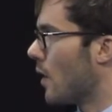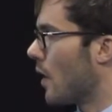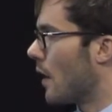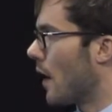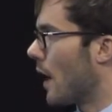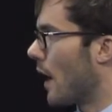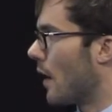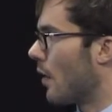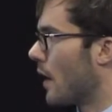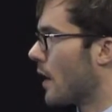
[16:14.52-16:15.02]

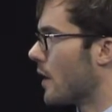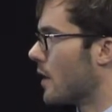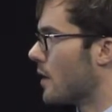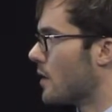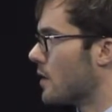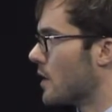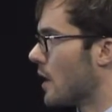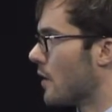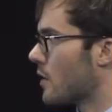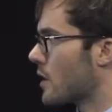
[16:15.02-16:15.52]

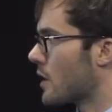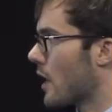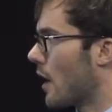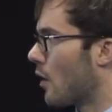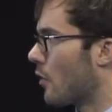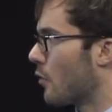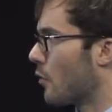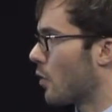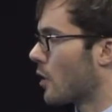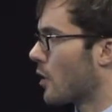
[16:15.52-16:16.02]
highlighted Davis,
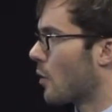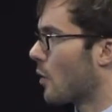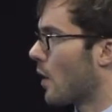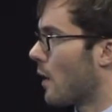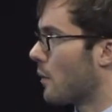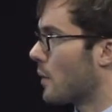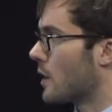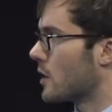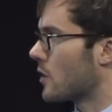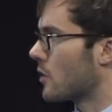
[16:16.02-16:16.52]
California, where
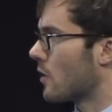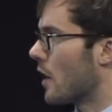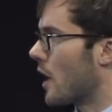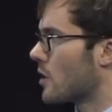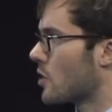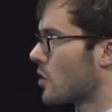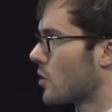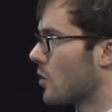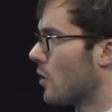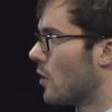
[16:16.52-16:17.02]
I went to
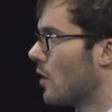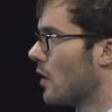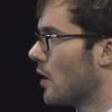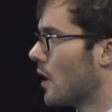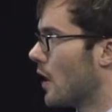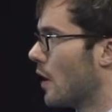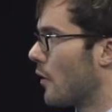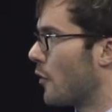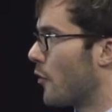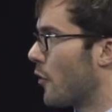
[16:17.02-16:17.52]
grad school.
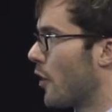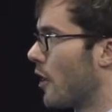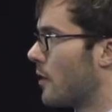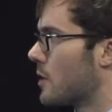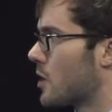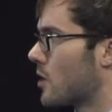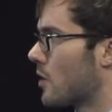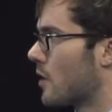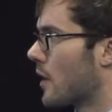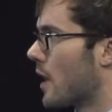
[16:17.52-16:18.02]
If a farm
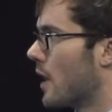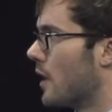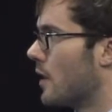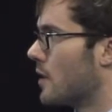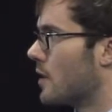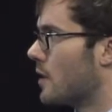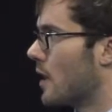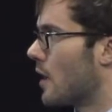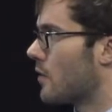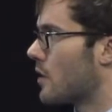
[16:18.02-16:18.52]
is located
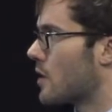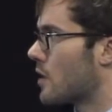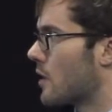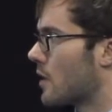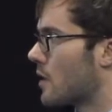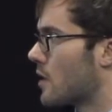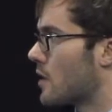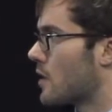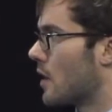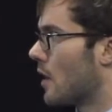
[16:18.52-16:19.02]
in Davis, it
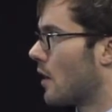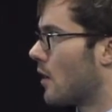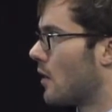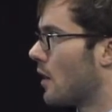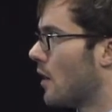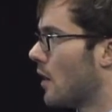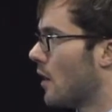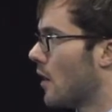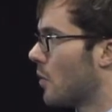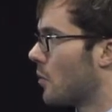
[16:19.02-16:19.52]
could sell
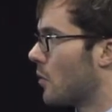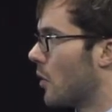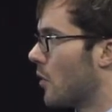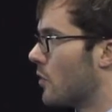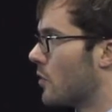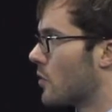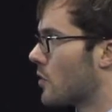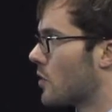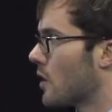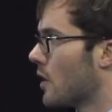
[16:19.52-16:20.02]

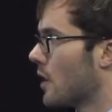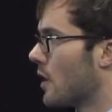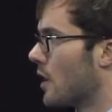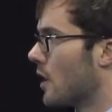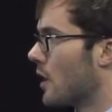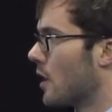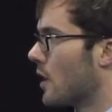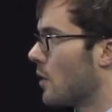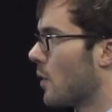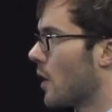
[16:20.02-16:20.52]
produce
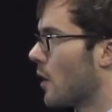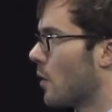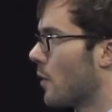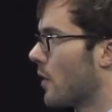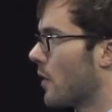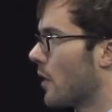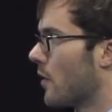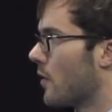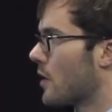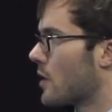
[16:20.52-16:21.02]
anywhere
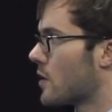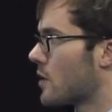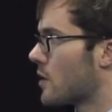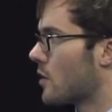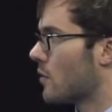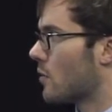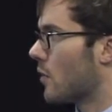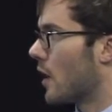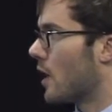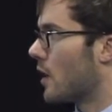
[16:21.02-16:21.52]
within this
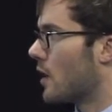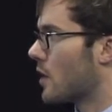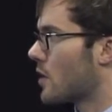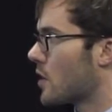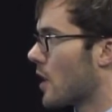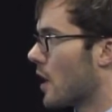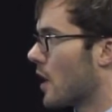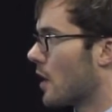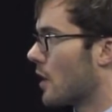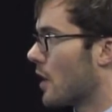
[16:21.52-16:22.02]

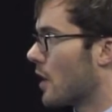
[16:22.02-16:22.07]
radius and